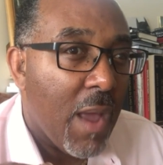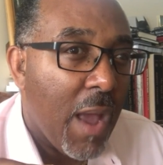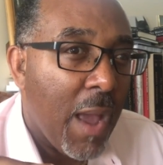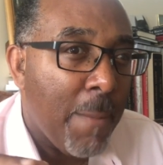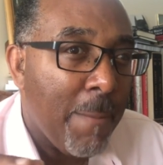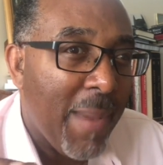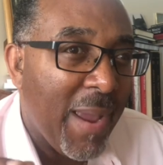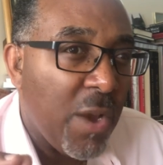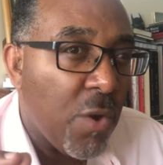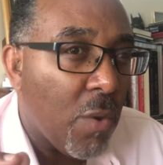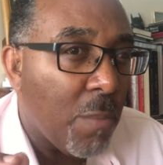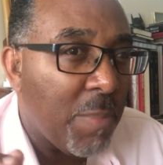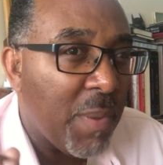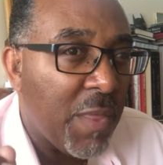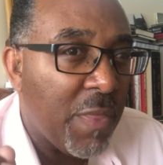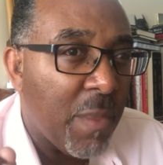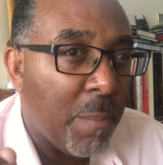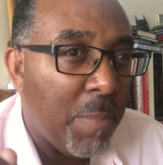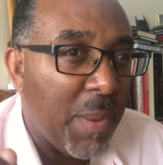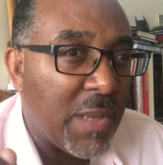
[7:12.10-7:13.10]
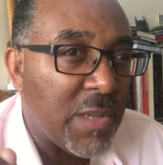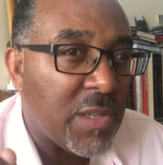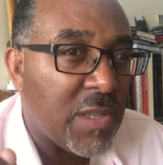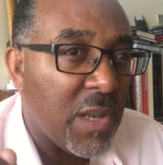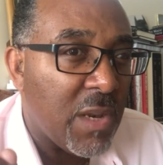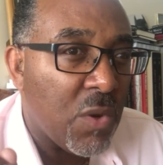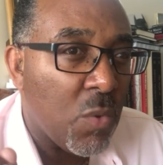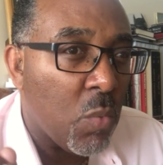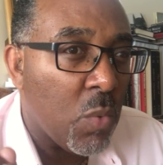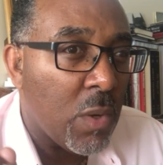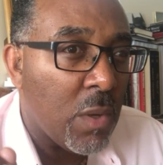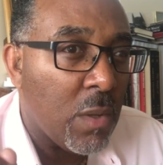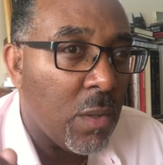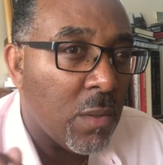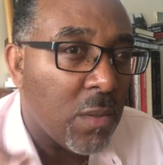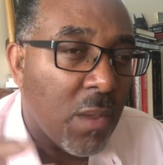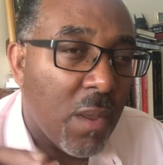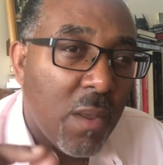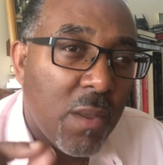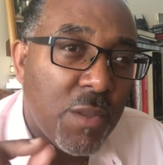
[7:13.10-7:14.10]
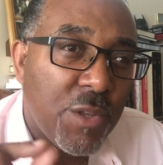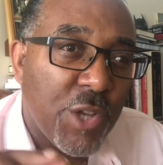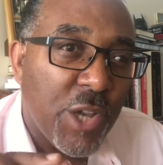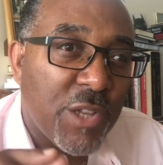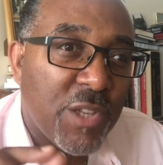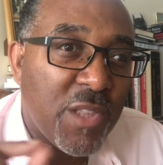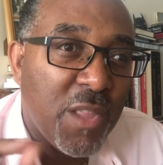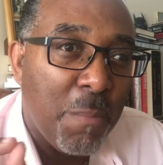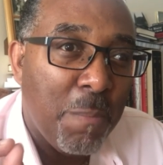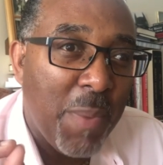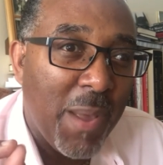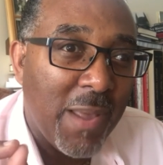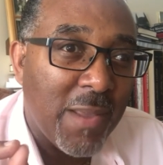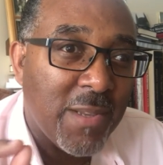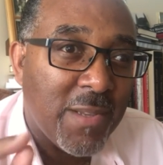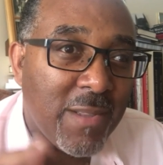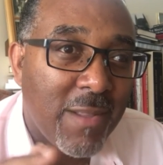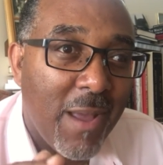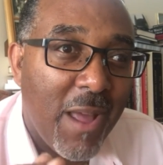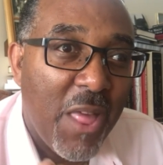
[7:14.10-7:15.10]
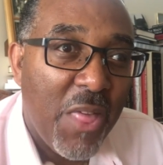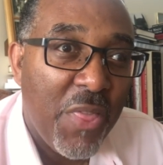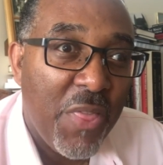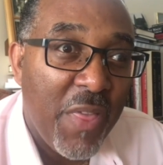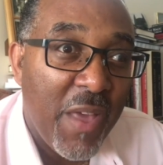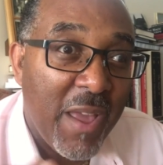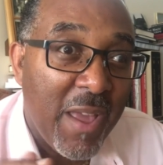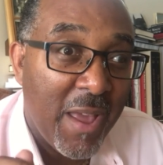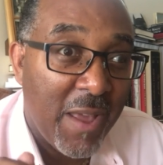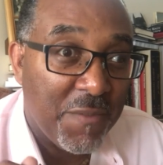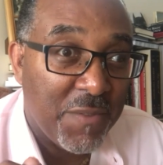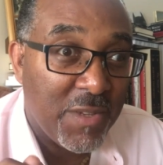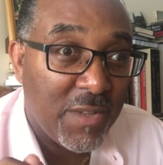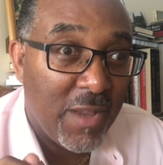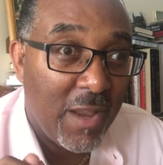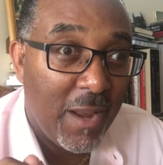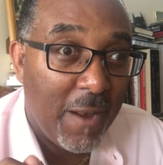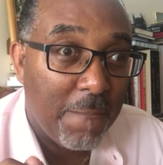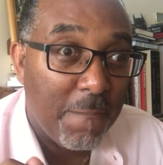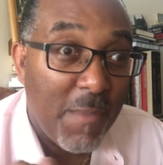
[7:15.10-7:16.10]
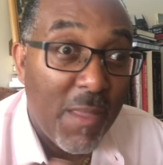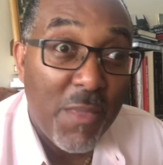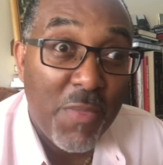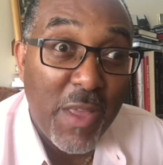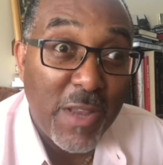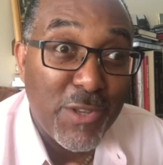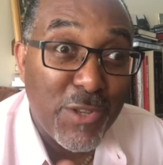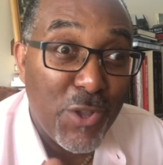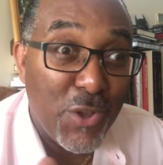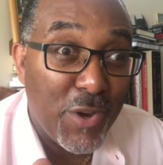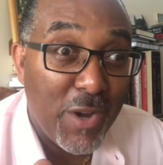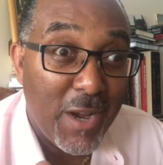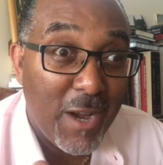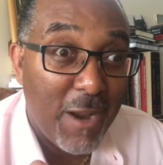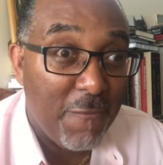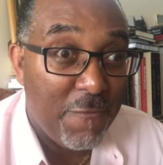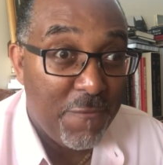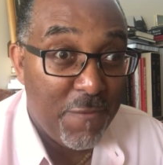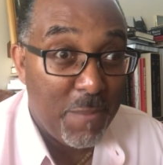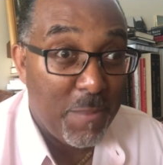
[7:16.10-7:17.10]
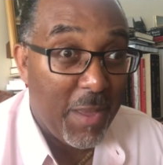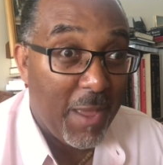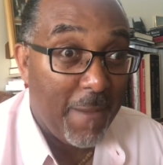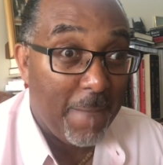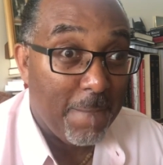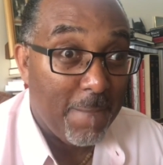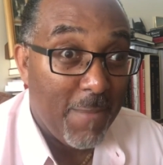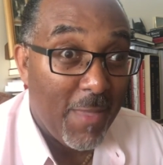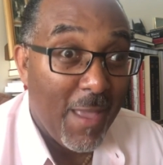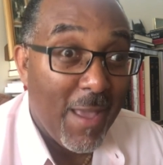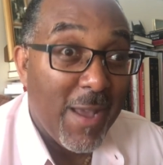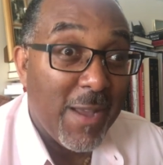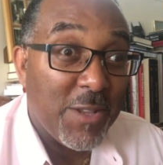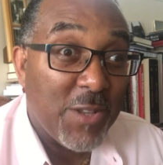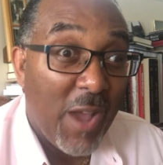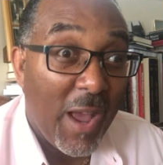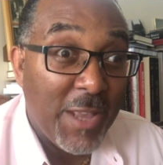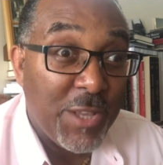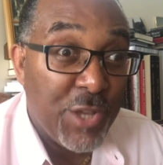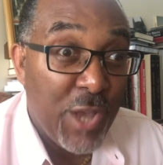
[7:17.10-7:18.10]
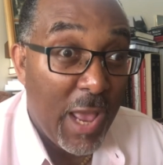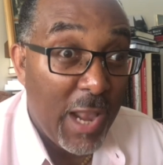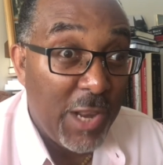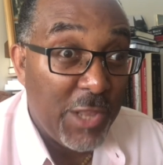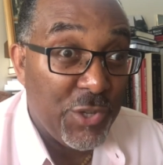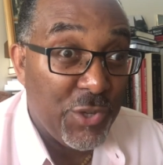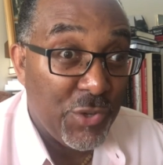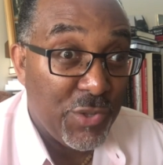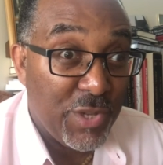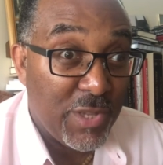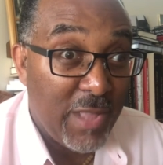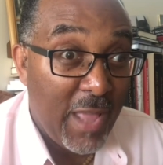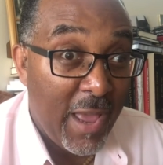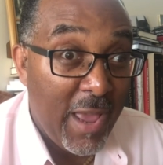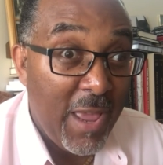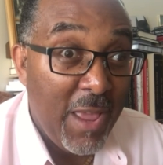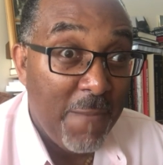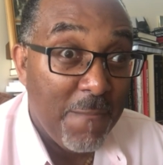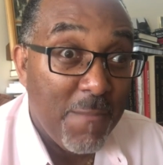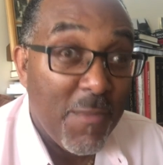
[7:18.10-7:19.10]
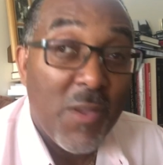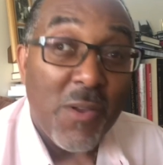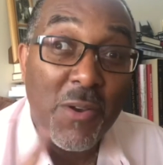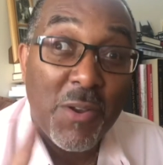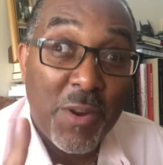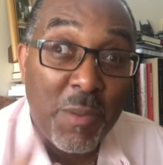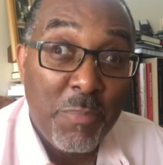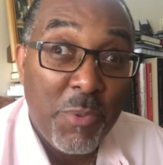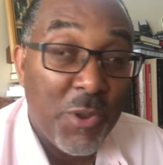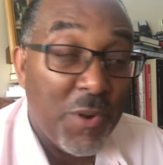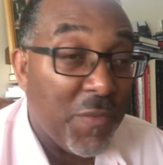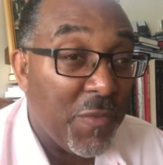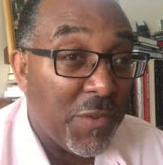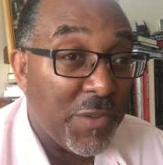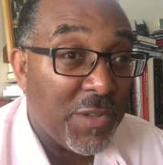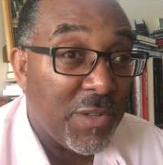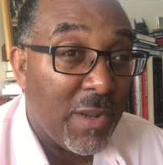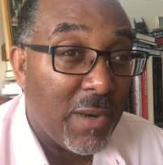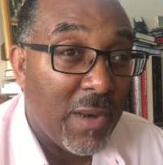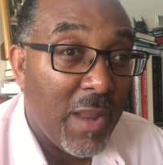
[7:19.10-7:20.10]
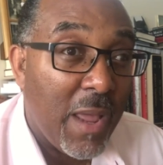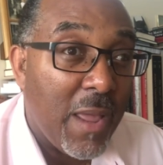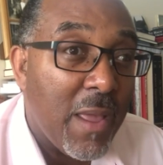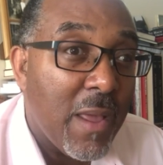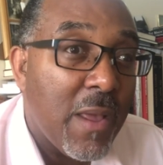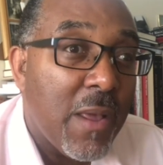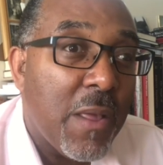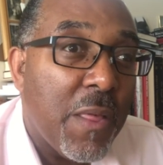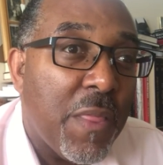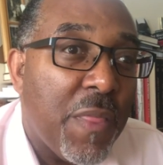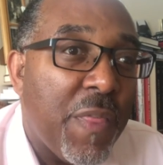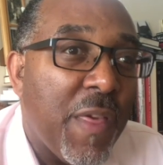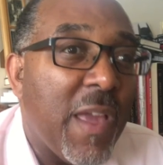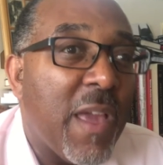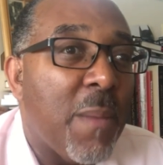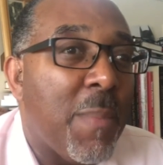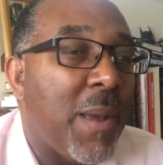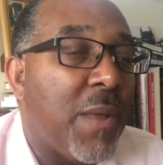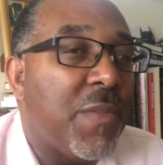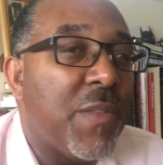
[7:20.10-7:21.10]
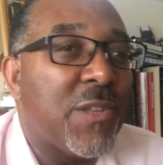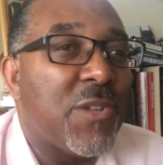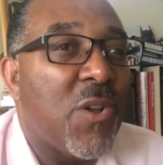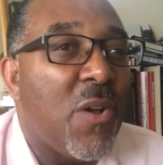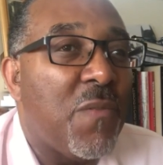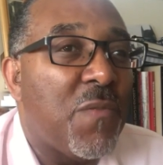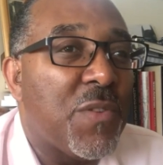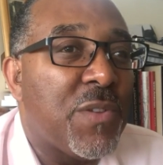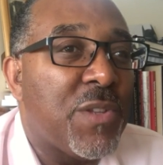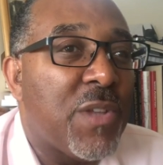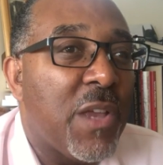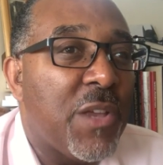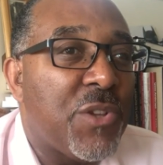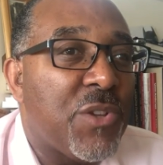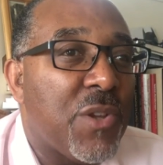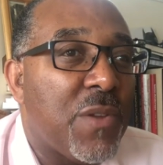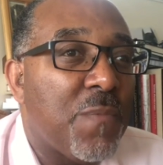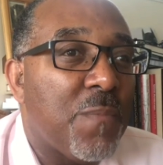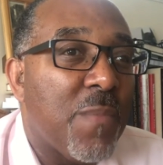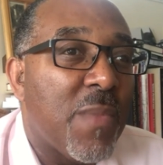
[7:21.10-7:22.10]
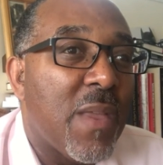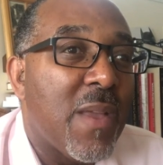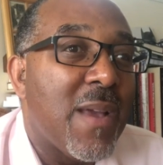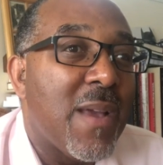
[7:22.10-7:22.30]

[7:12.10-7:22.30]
I may not be the best in the world, just the best they have seen. That's good enough for me. So I challenge you today on a beautiful Sunday, think about this conversation.